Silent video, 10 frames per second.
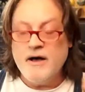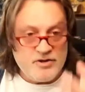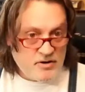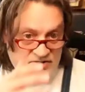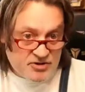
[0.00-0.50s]
you
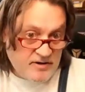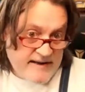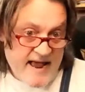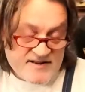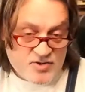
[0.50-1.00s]
can certainly
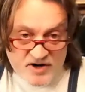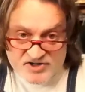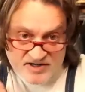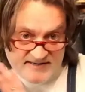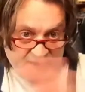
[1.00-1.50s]
ask
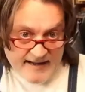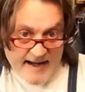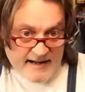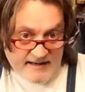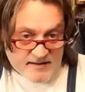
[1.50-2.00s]
questions at
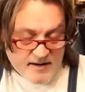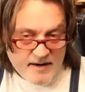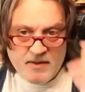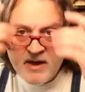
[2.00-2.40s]
any time.